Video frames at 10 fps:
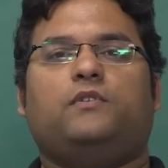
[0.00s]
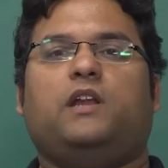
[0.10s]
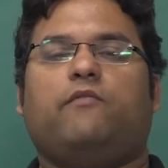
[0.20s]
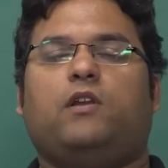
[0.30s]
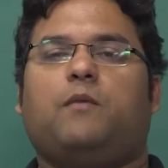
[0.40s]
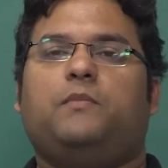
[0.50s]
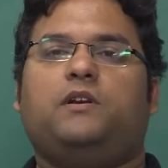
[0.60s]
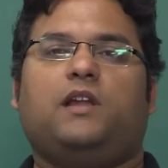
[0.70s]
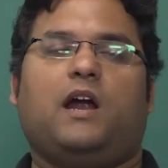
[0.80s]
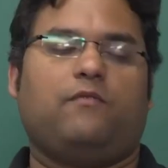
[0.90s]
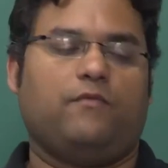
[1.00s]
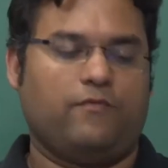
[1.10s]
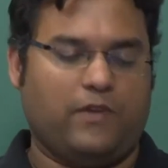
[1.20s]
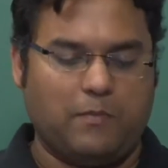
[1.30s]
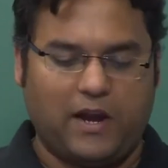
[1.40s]
development that
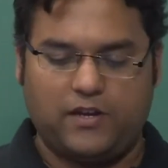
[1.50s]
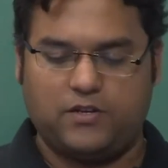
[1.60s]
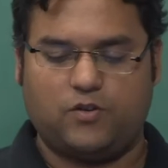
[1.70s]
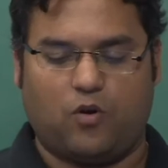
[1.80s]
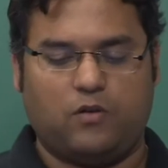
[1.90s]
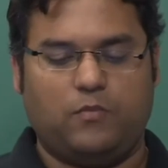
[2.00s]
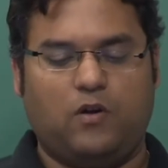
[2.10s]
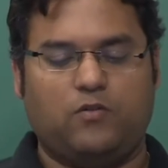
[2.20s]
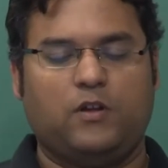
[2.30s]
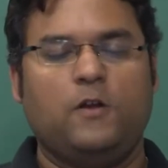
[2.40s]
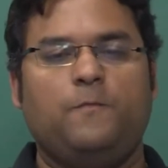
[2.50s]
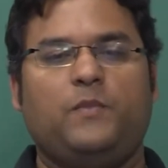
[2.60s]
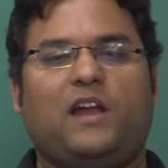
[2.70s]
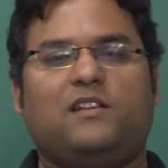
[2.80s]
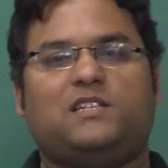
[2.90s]
we might talk about,
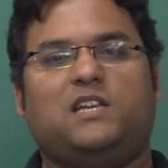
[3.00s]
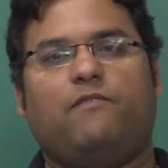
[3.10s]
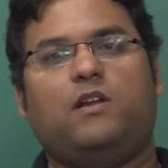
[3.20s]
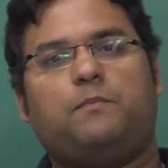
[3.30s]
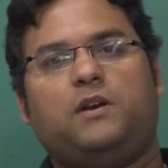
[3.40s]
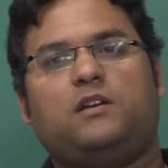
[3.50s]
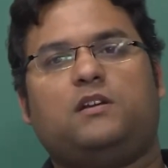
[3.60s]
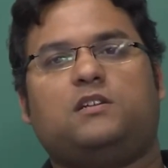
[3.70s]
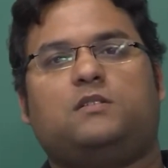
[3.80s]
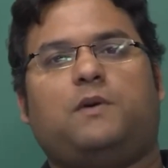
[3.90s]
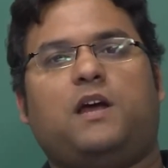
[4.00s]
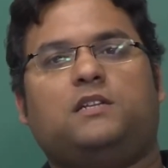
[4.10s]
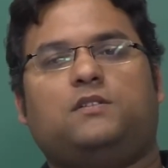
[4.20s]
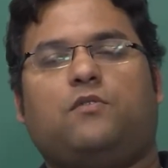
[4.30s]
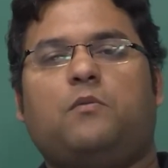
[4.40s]
and this development
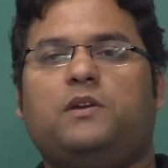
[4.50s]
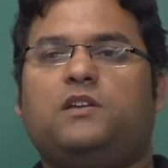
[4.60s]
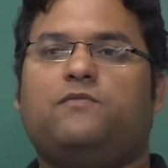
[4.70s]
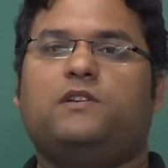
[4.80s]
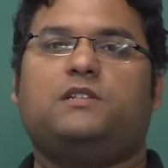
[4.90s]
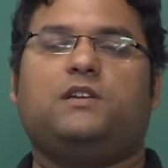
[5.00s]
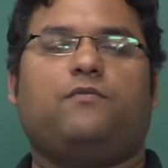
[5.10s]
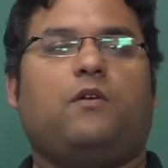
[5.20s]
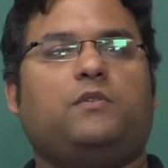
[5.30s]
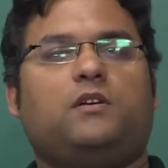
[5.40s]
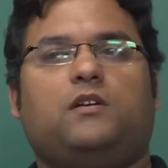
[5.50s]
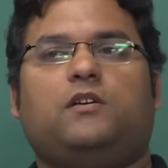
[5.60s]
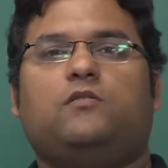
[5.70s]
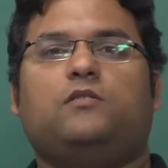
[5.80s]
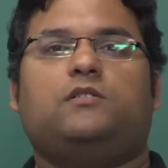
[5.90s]
spans from infancy, from
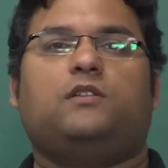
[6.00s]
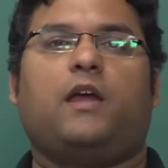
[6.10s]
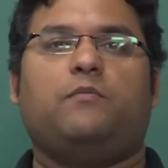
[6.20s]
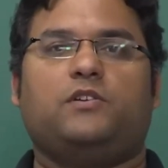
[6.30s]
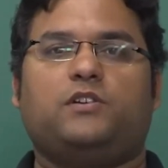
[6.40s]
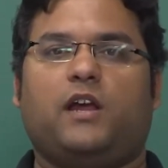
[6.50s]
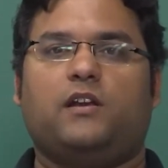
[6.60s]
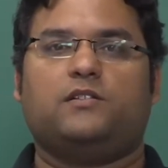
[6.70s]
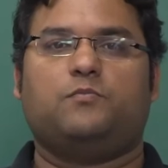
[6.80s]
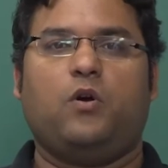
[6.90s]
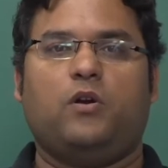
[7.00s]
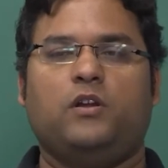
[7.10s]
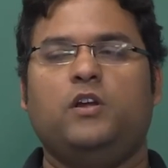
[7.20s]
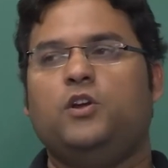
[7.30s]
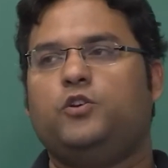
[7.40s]
the the time the child is born,
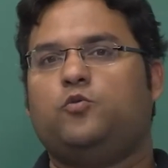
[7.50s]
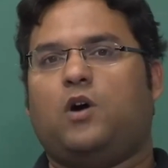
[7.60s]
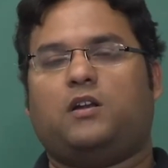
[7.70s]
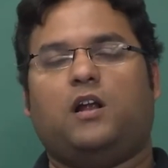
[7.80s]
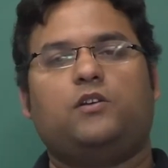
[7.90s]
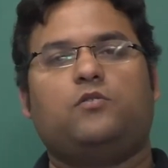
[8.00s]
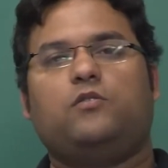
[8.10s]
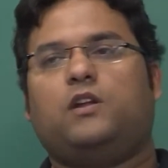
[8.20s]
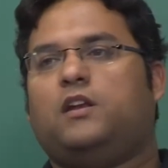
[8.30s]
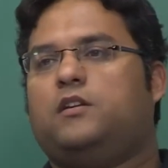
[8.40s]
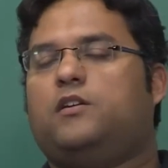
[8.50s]
to adulthood and